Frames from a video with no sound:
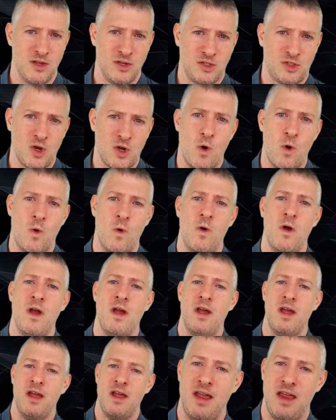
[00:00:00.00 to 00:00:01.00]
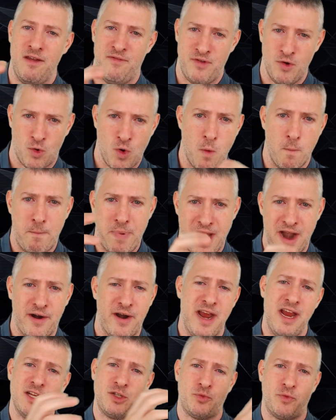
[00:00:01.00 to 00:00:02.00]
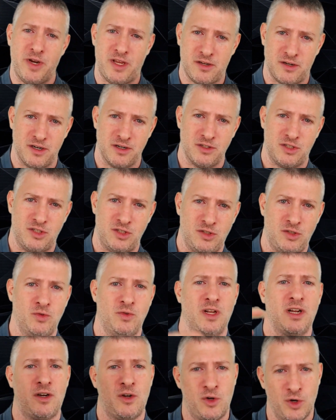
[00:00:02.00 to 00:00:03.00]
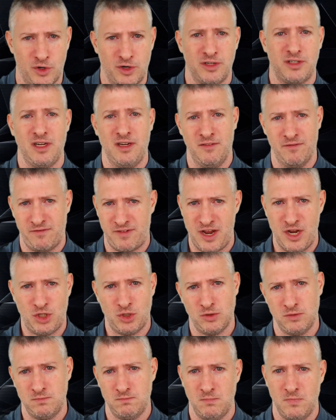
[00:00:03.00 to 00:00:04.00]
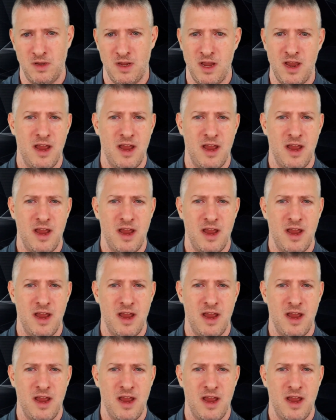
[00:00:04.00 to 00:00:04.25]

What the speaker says: So if you compare his returns to the current inflation,